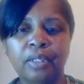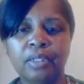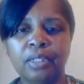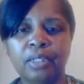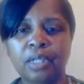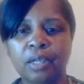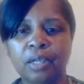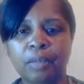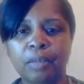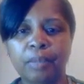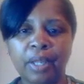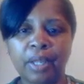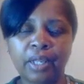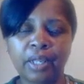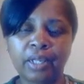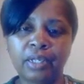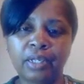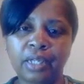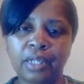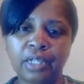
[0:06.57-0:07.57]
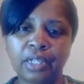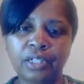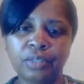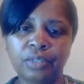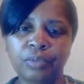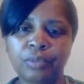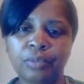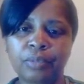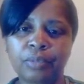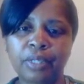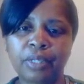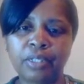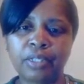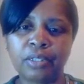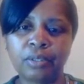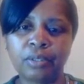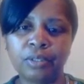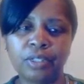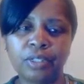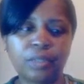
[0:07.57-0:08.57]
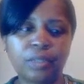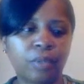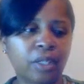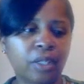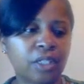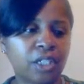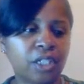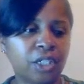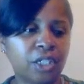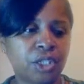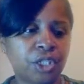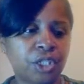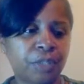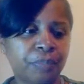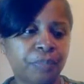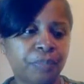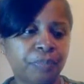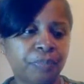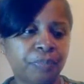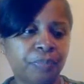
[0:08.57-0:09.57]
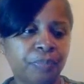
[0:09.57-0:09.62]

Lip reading: to help make a connection with my students while teaching.